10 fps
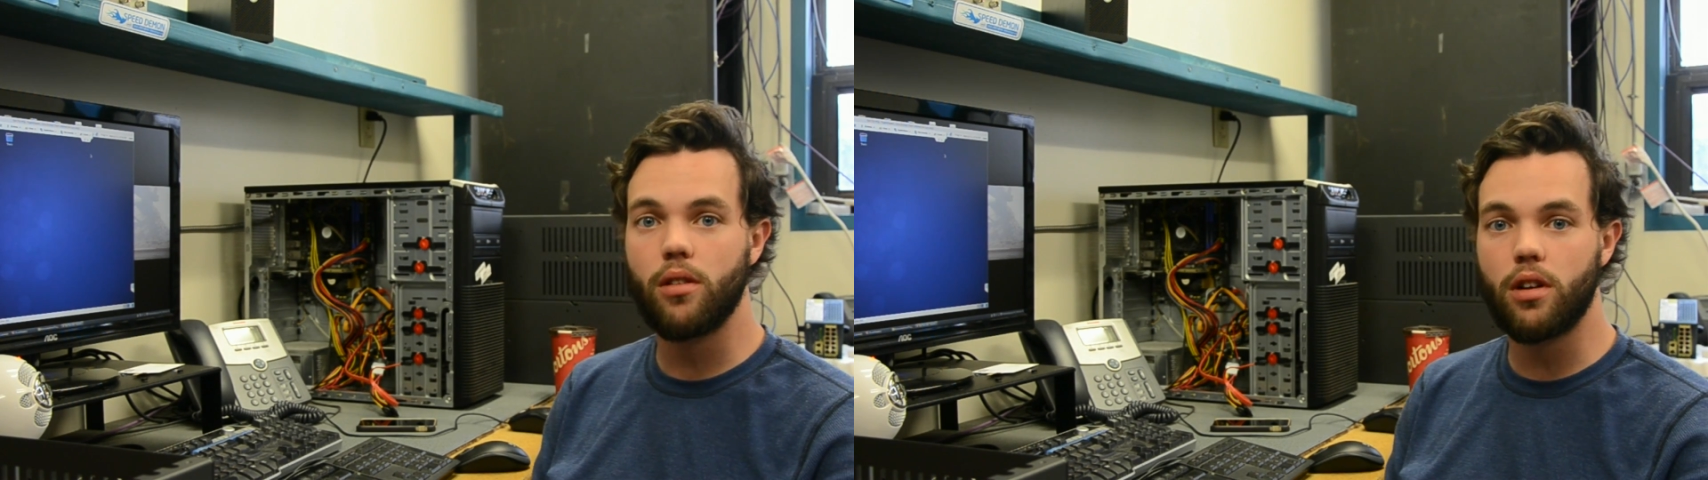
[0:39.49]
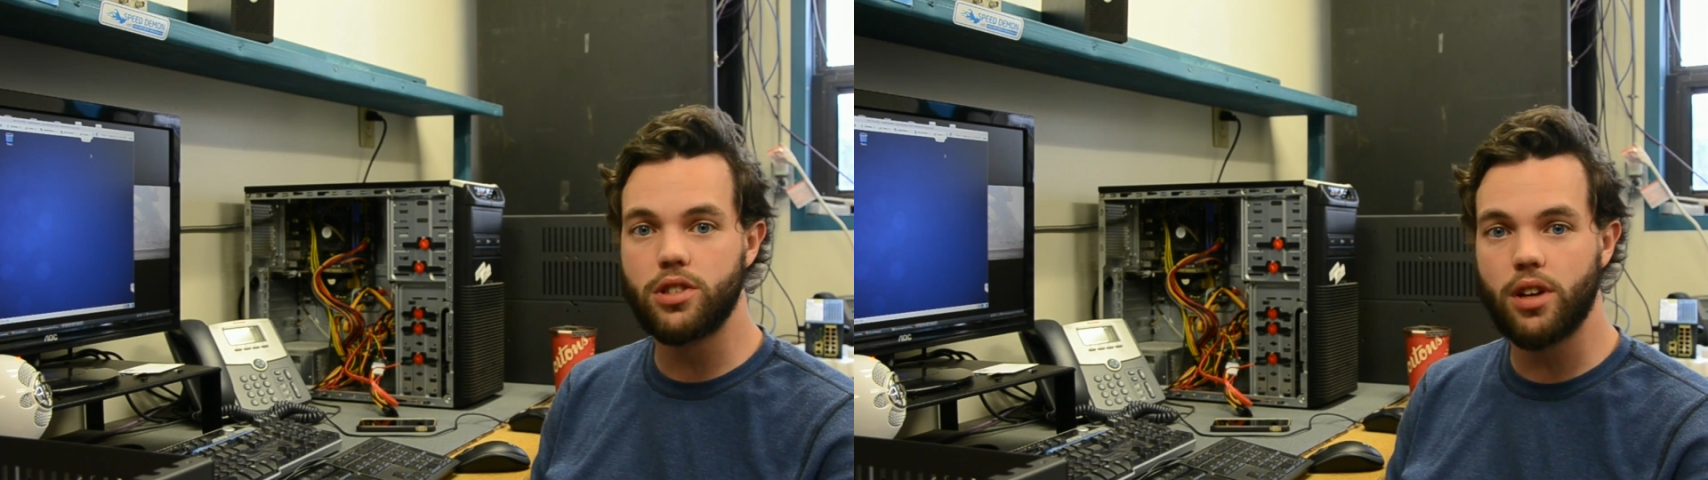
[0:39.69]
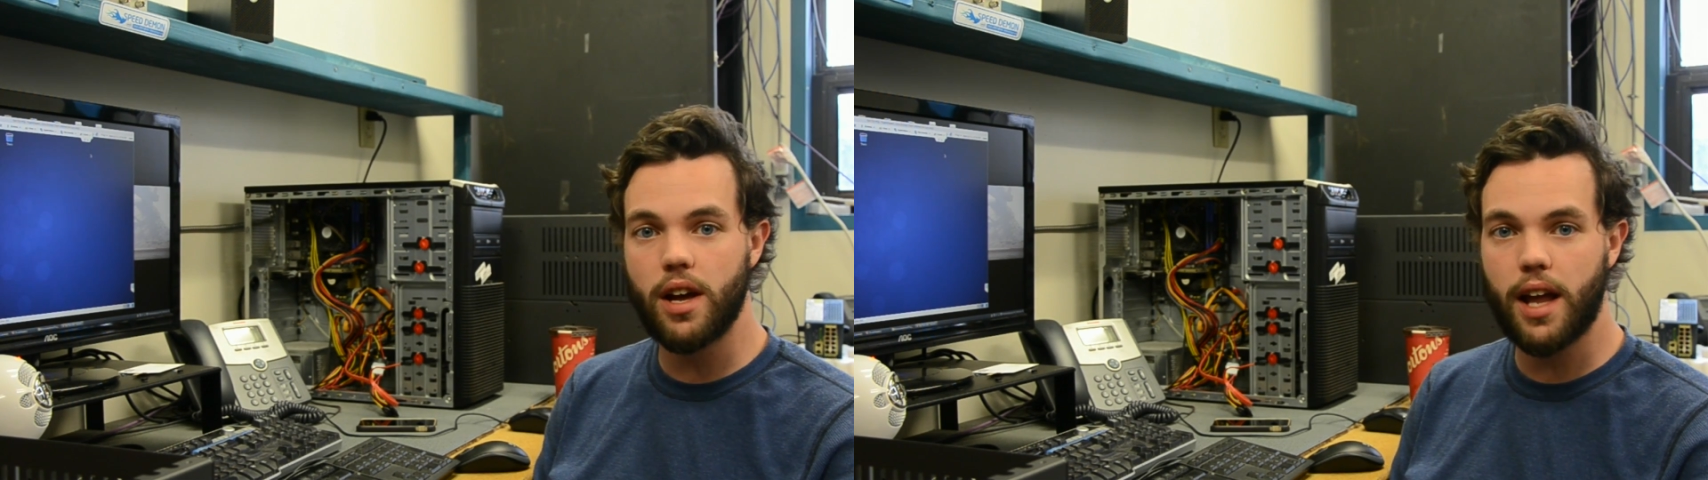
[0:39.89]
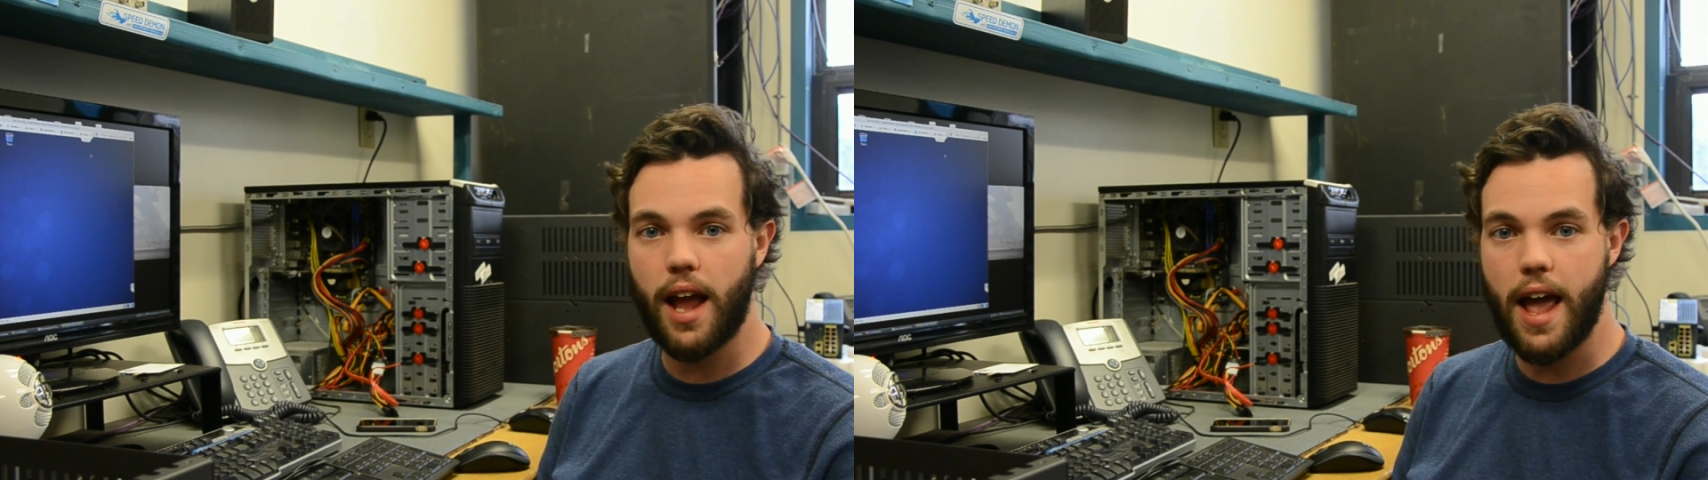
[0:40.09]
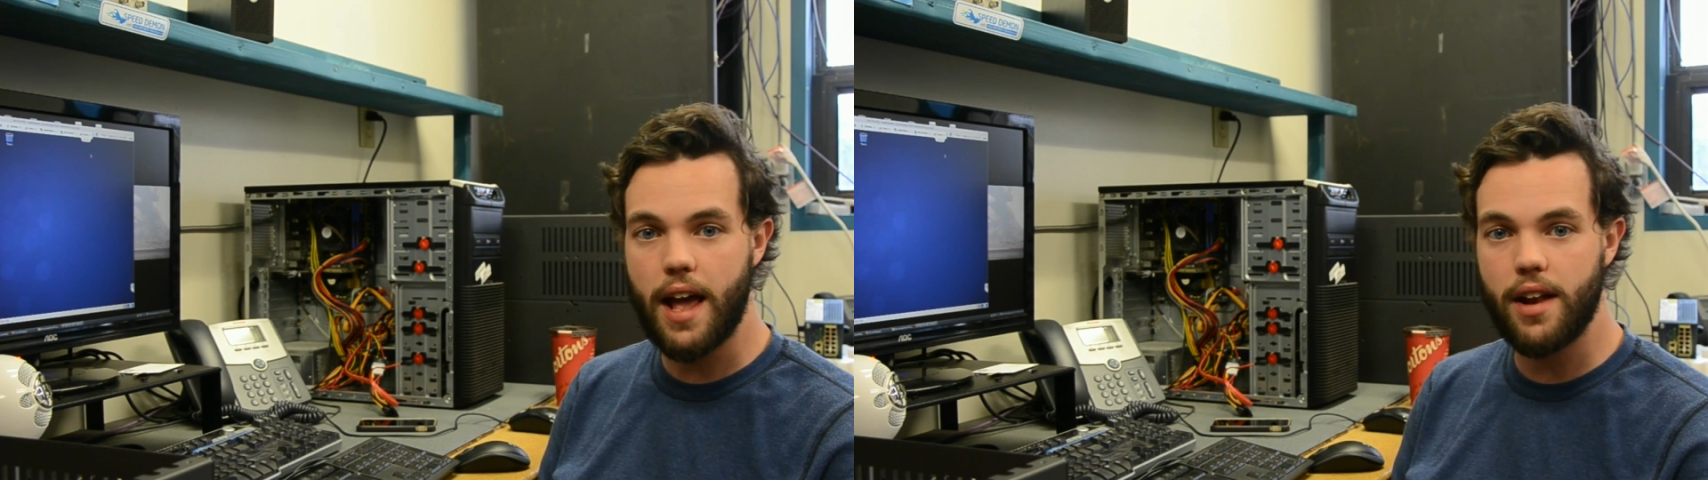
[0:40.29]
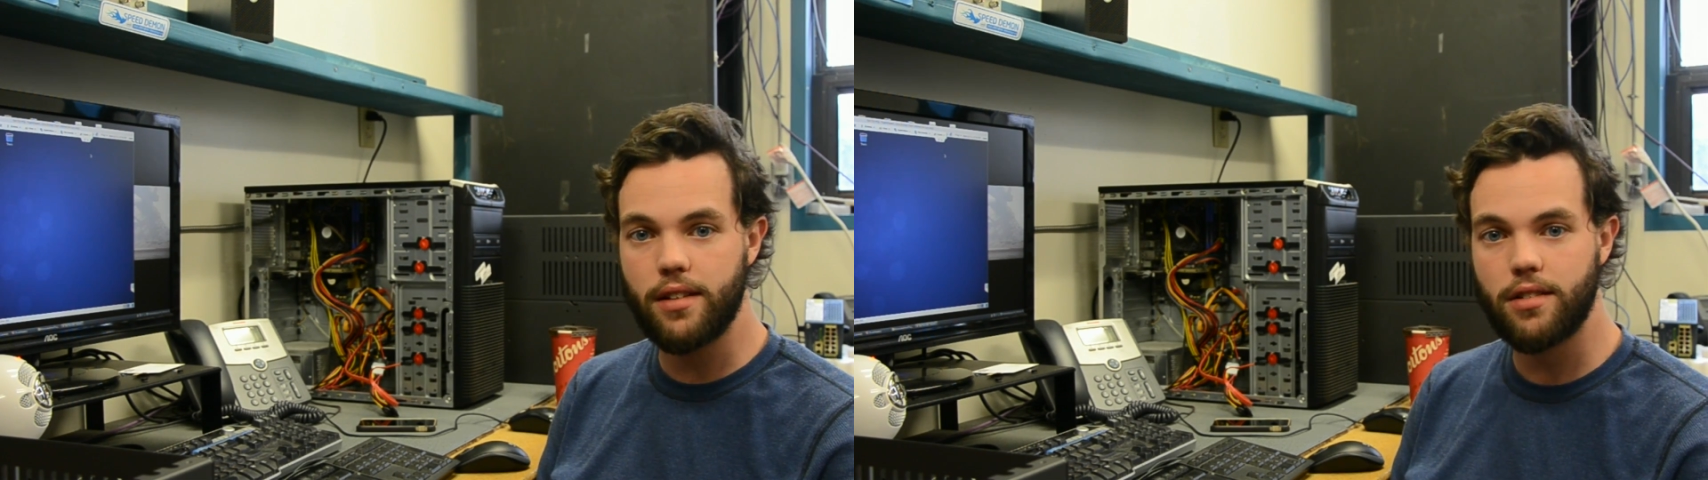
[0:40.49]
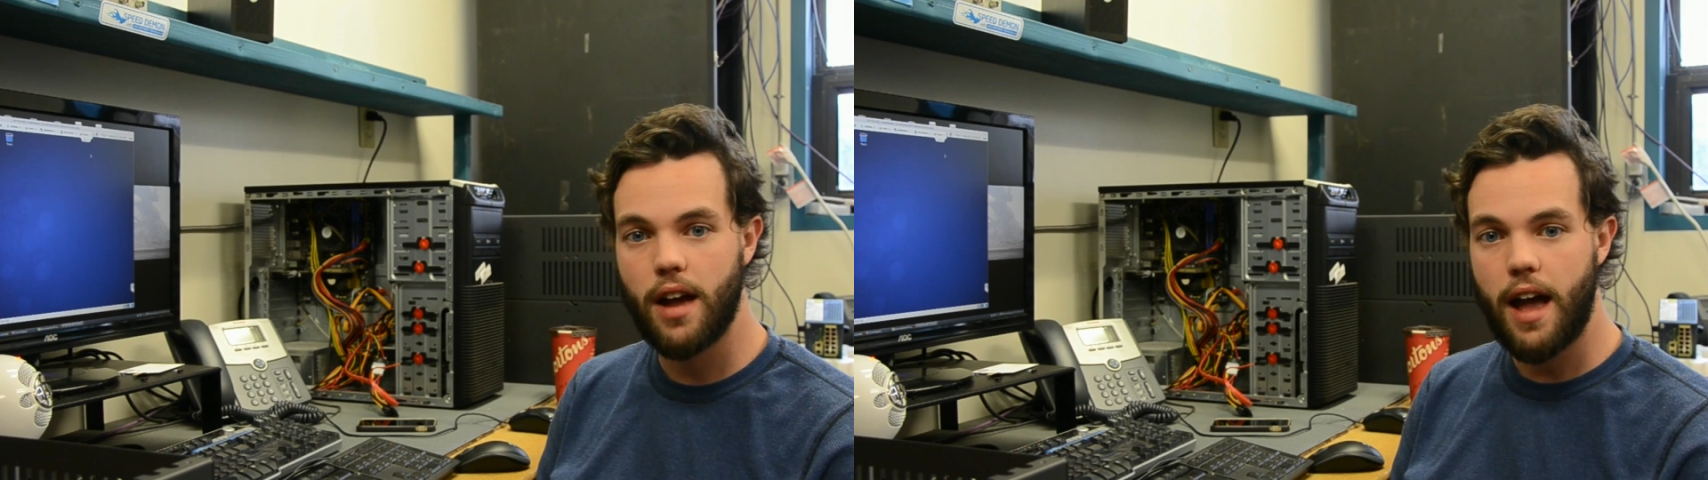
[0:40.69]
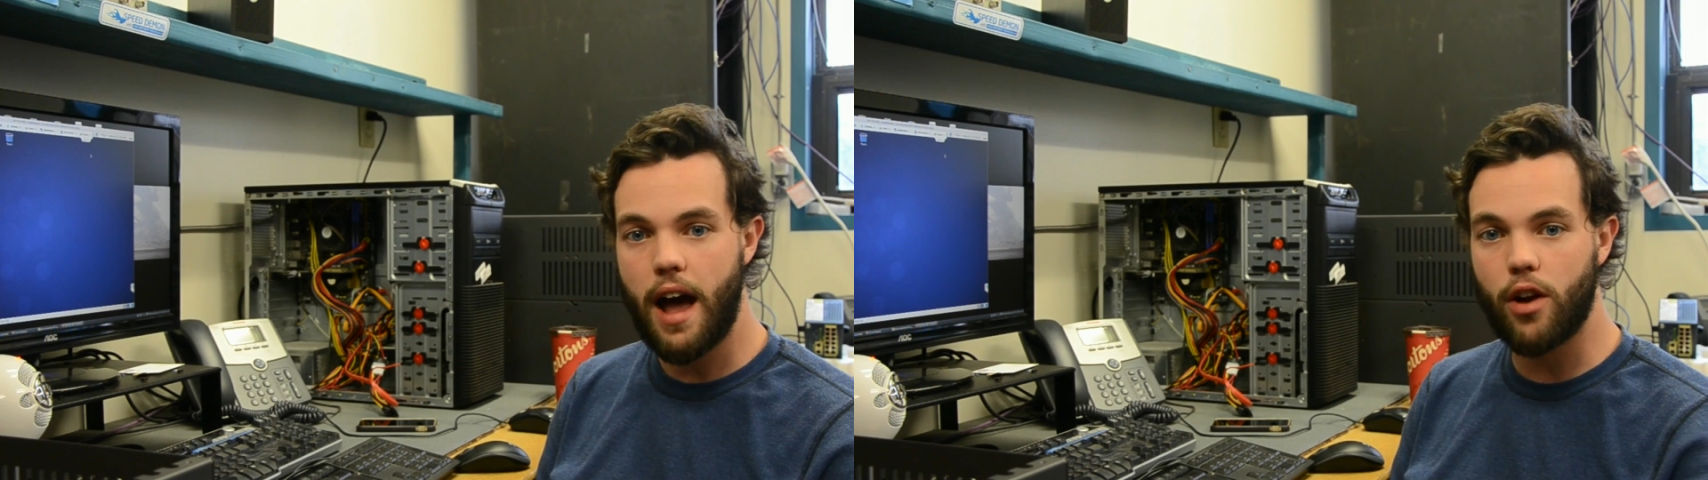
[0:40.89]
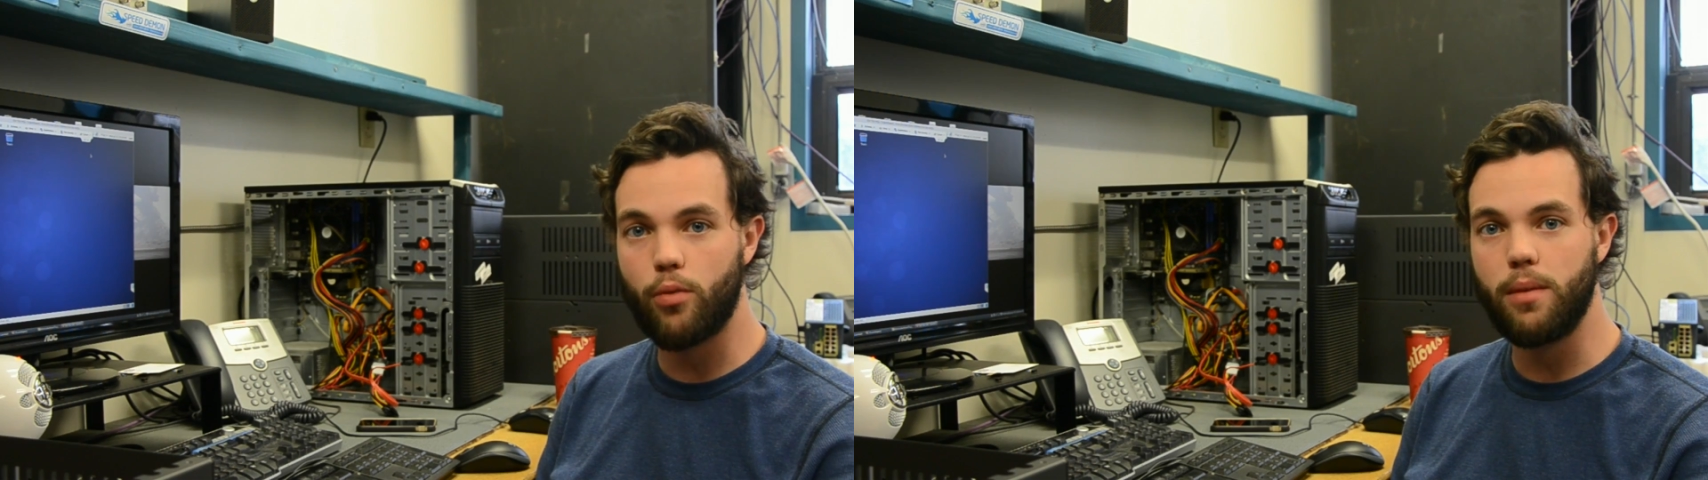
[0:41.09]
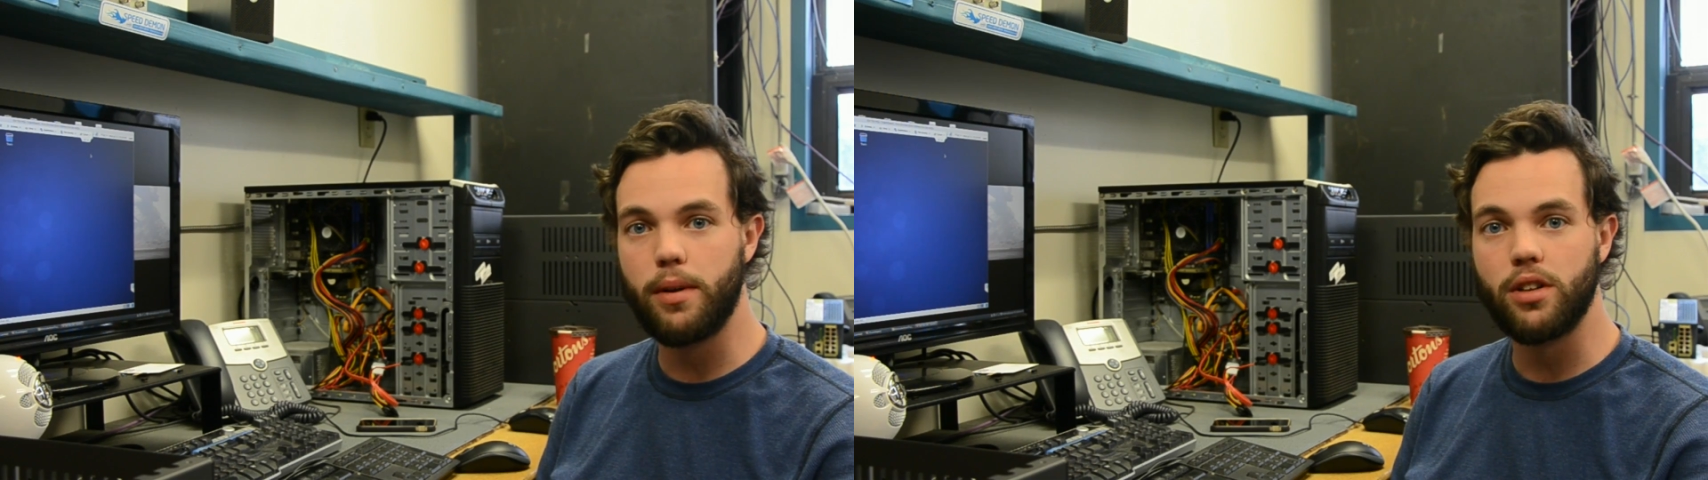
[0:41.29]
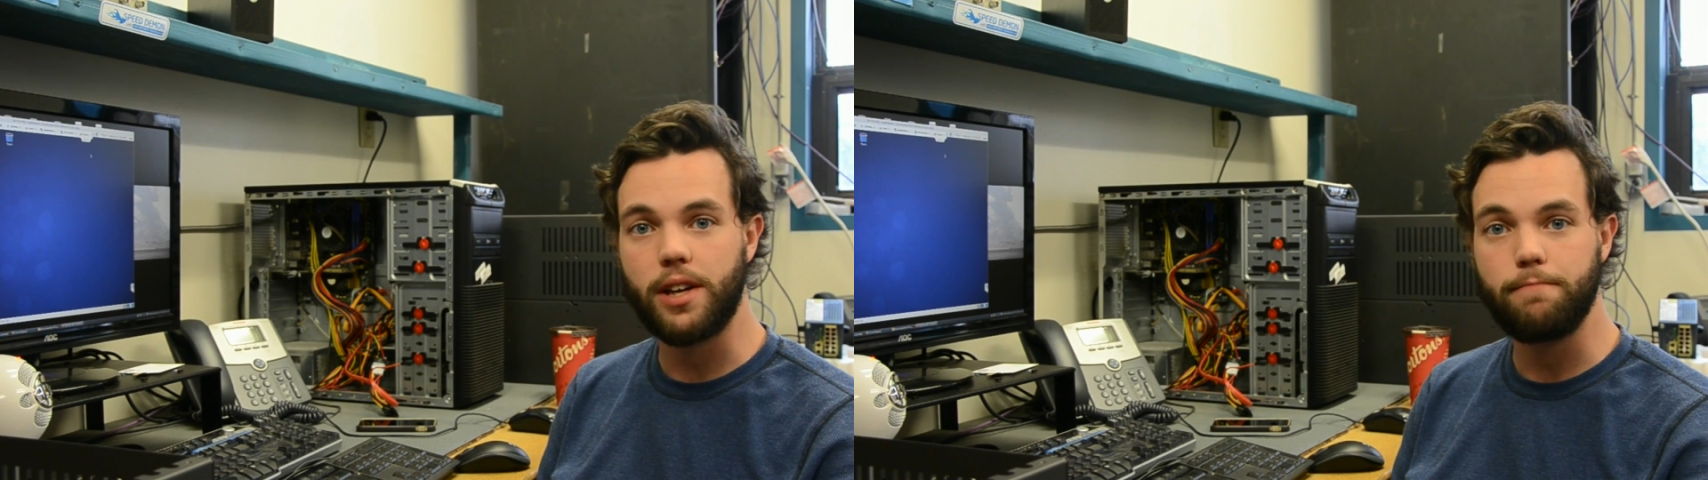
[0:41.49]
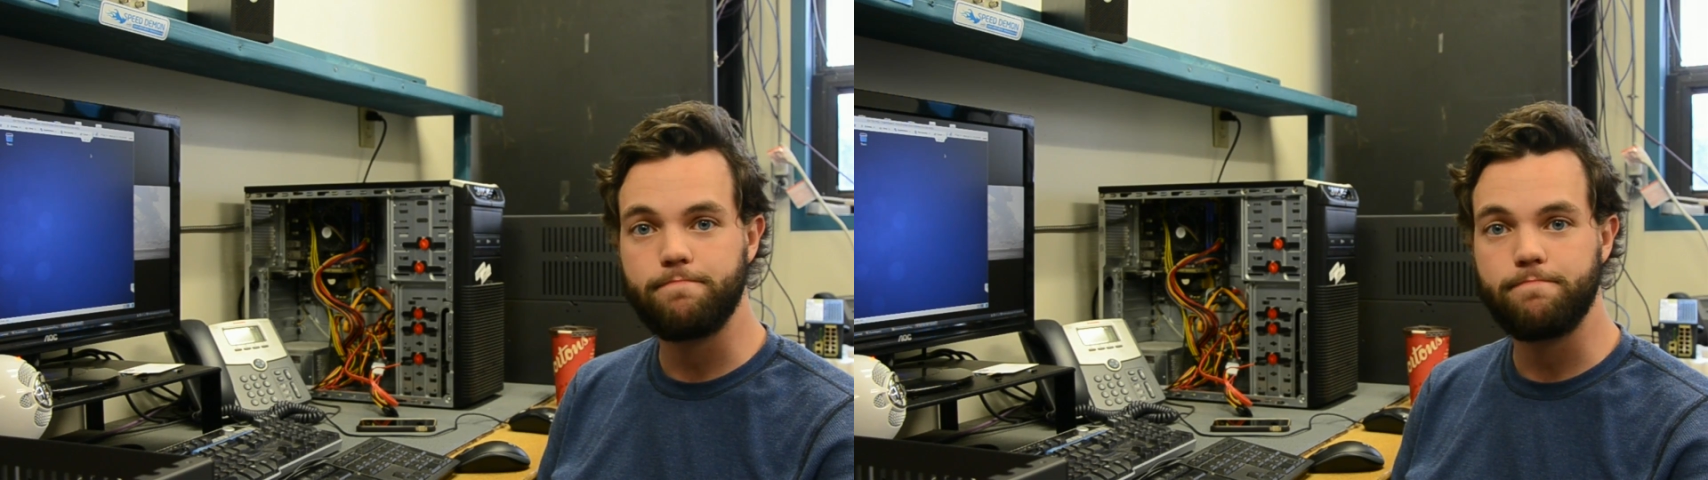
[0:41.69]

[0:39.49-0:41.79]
looks like and how to rebuild it.